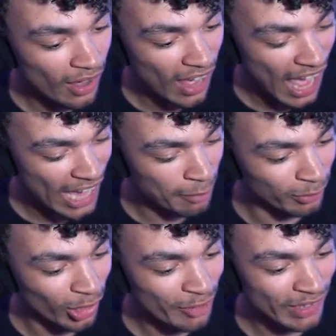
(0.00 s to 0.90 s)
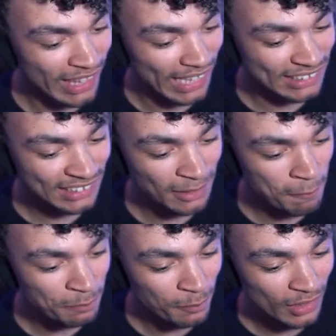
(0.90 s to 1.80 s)
I am loving this.
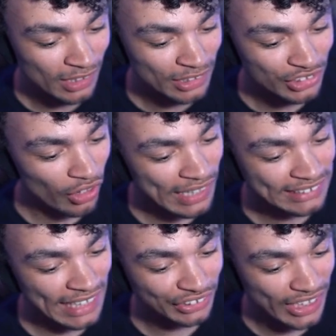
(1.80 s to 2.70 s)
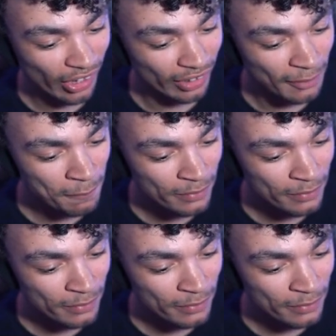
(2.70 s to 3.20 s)
Sorry, TJ Hunt.